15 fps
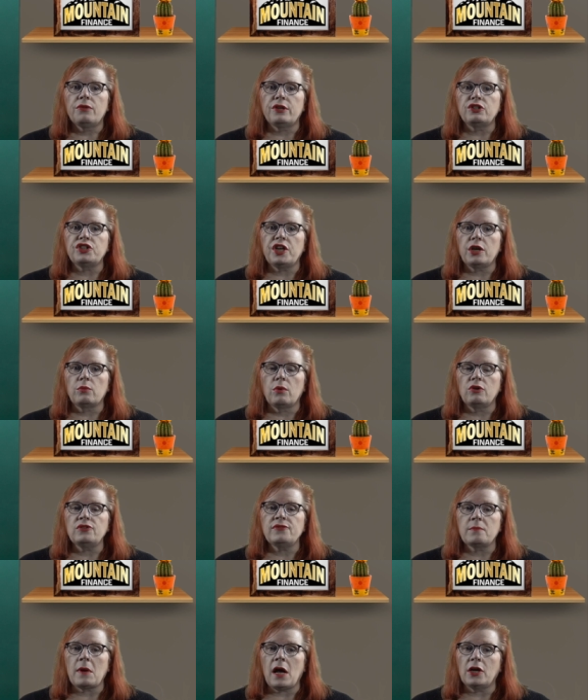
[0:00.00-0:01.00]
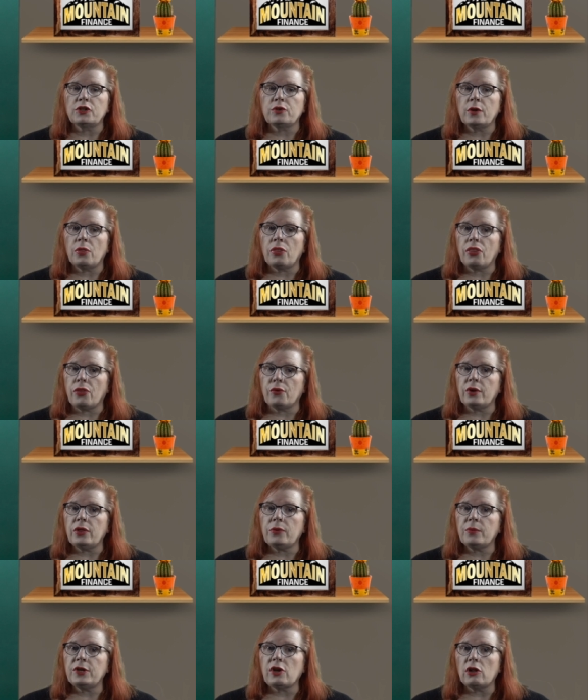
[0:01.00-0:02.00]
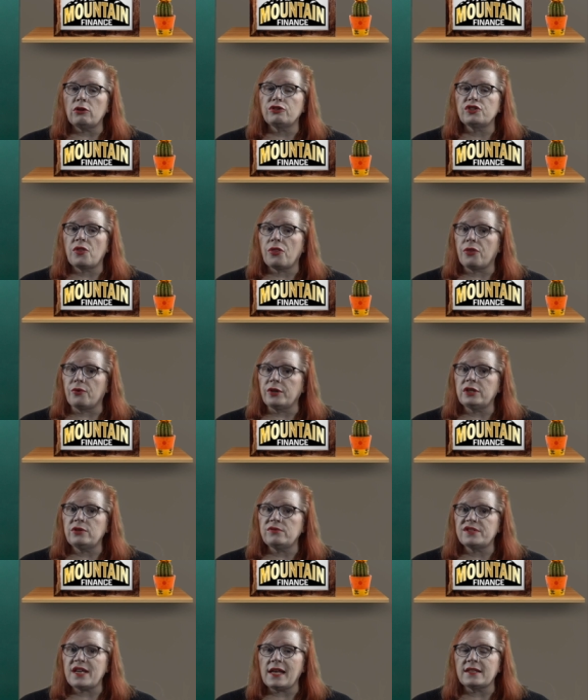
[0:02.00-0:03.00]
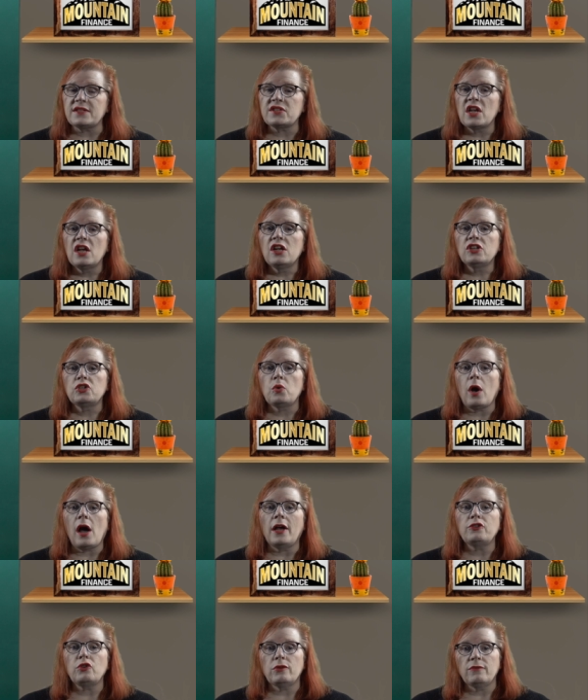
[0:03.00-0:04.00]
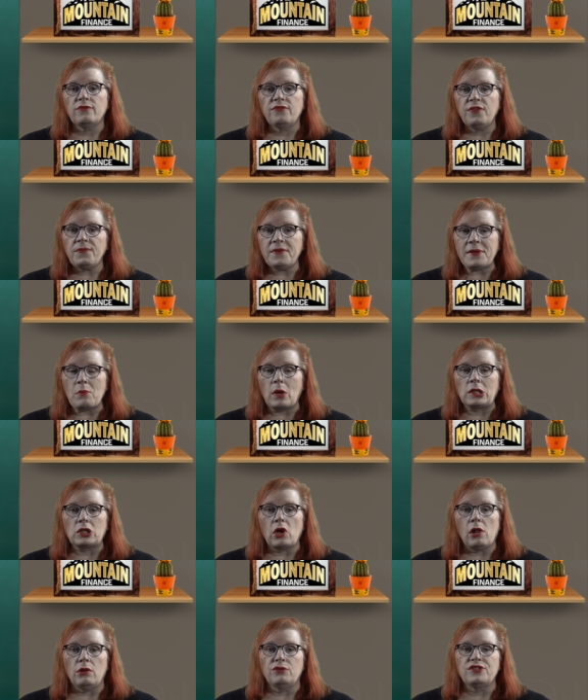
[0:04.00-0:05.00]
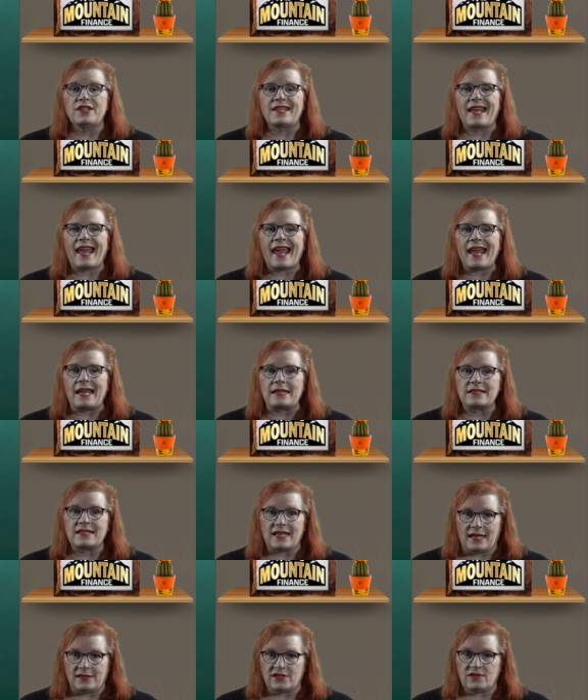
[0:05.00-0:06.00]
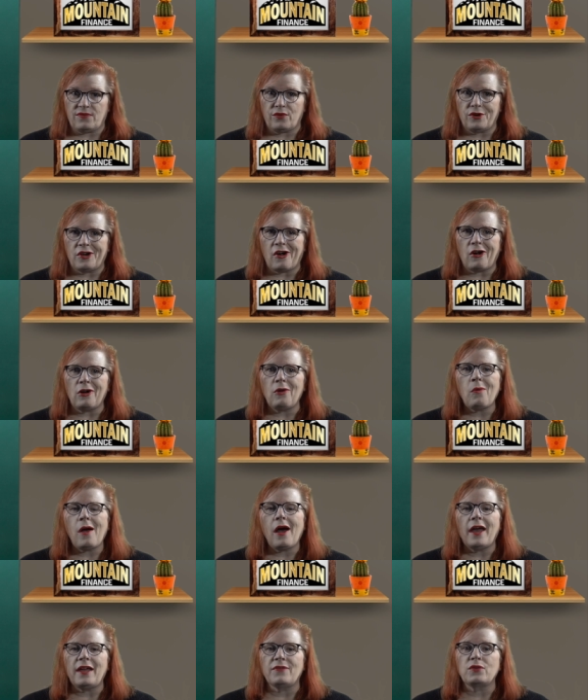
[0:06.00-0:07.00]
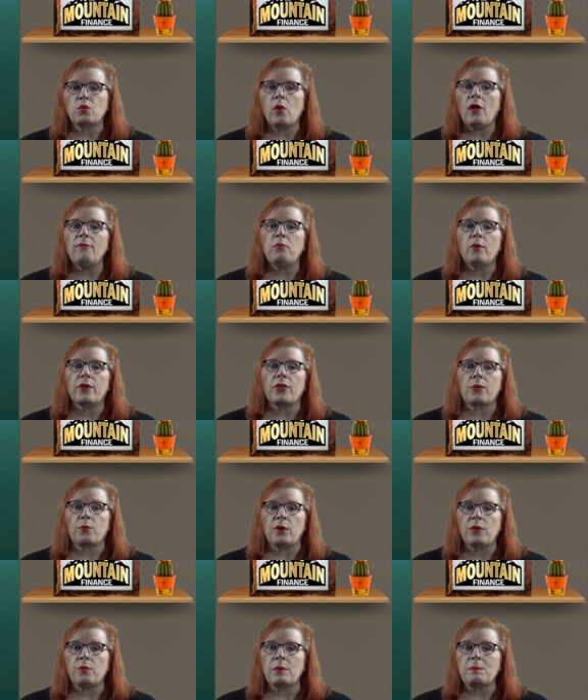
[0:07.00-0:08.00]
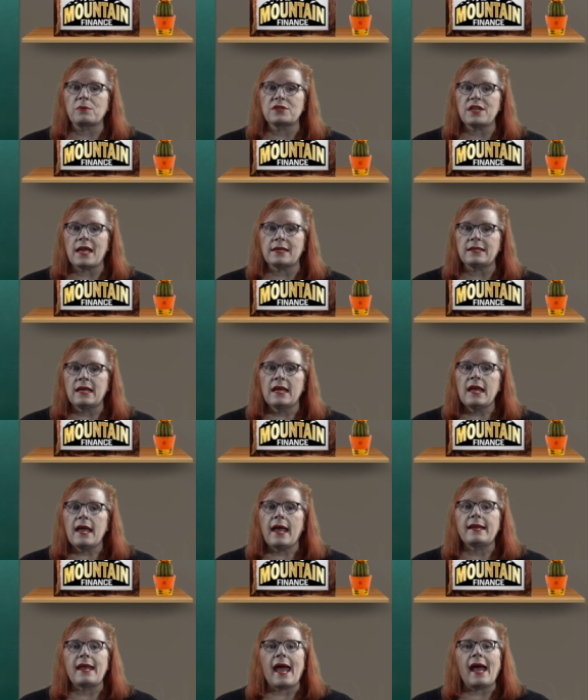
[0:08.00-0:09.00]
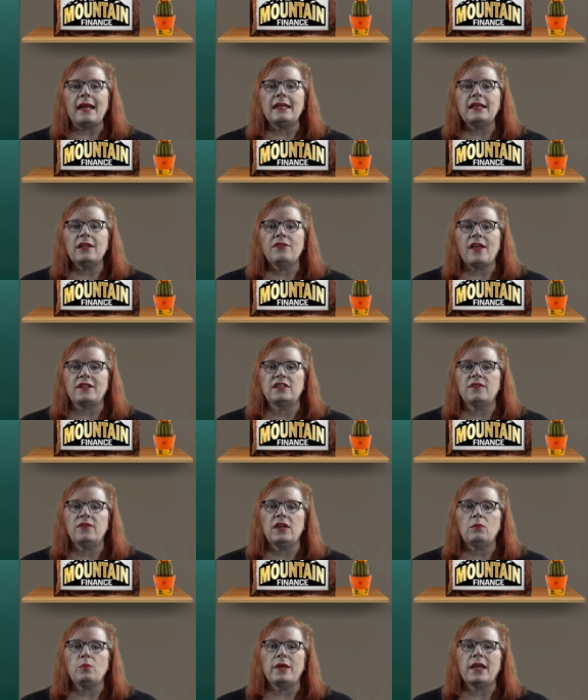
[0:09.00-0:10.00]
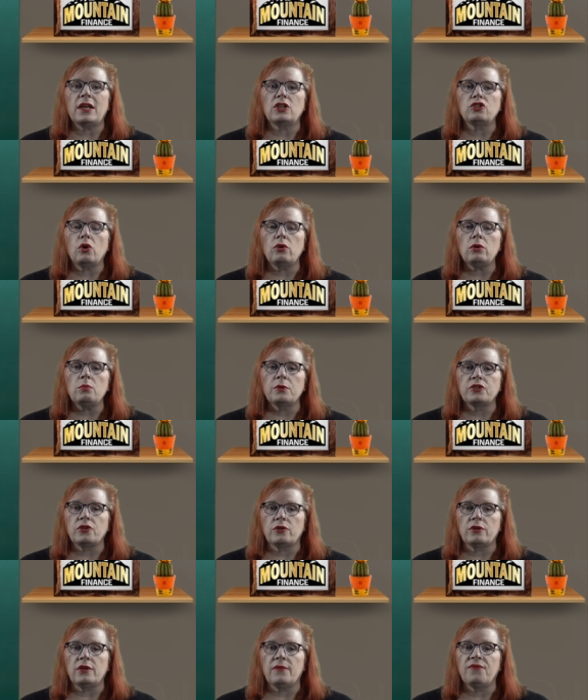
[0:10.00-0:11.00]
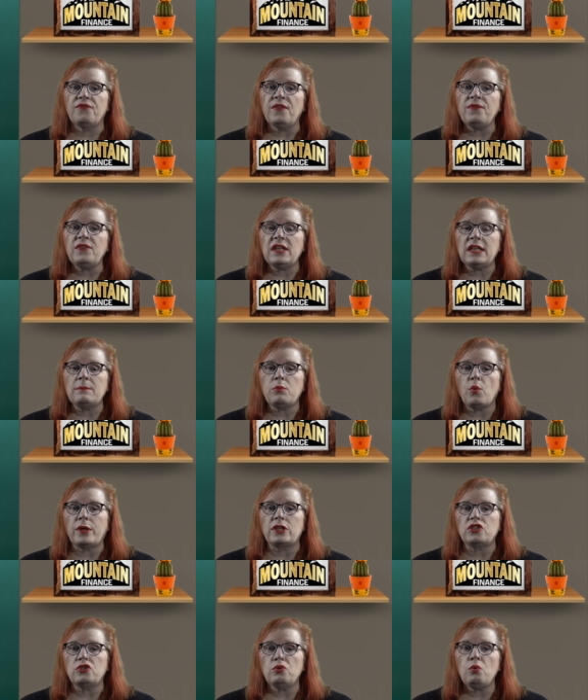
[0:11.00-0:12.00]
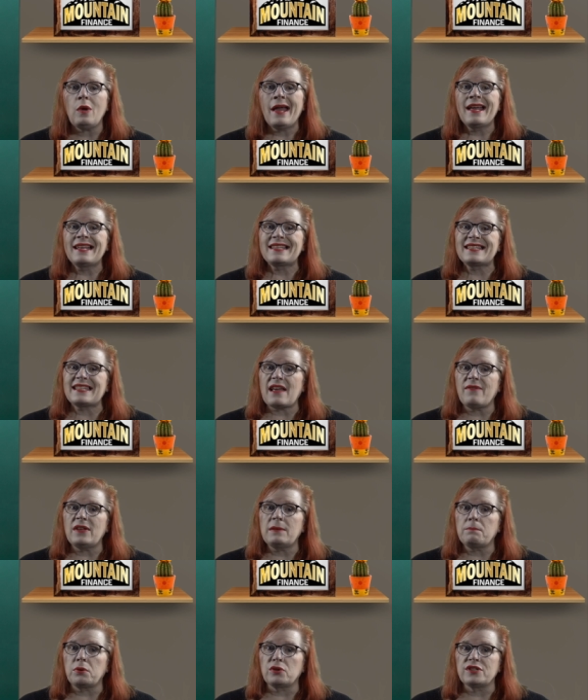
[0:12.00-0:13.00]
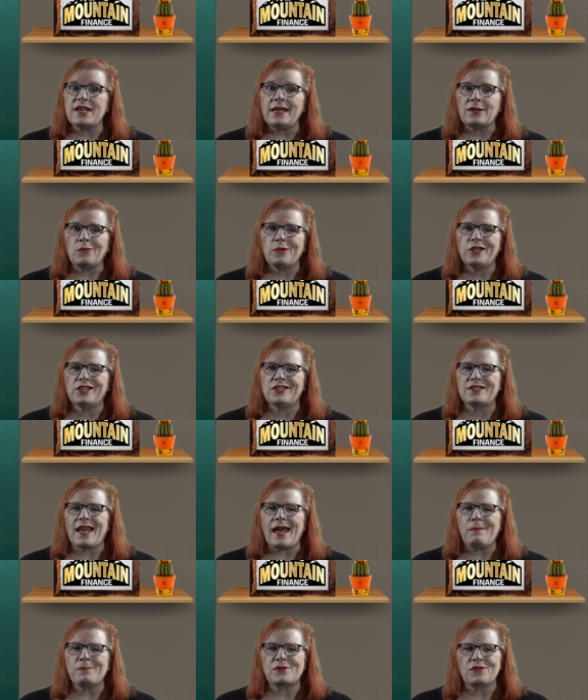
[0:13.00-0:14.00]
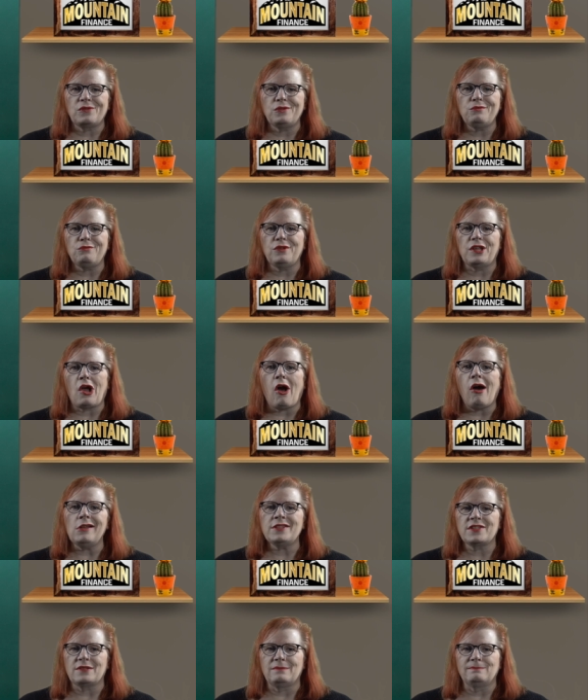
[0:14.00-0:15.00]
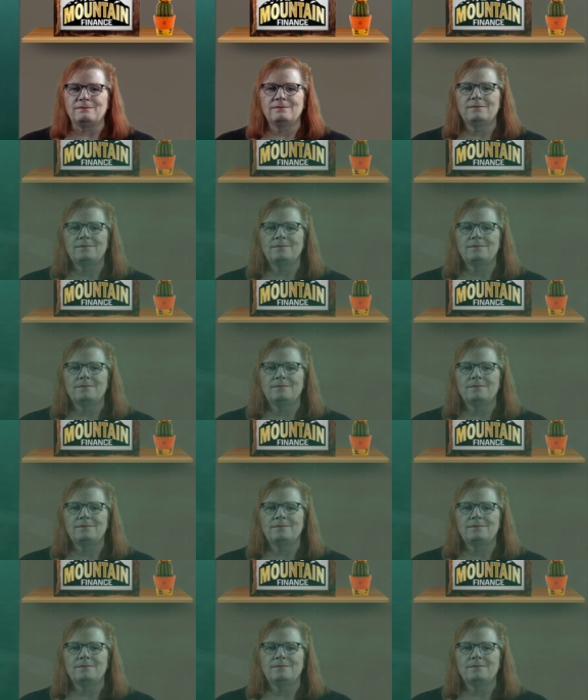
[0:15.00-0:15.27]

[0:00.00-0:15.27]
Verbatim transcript: their share rose from $133.32 to $151.08 for an ROI of 12.33%. And adding in that dividend, we get a total return of 15.27%, which is absolutely awesome.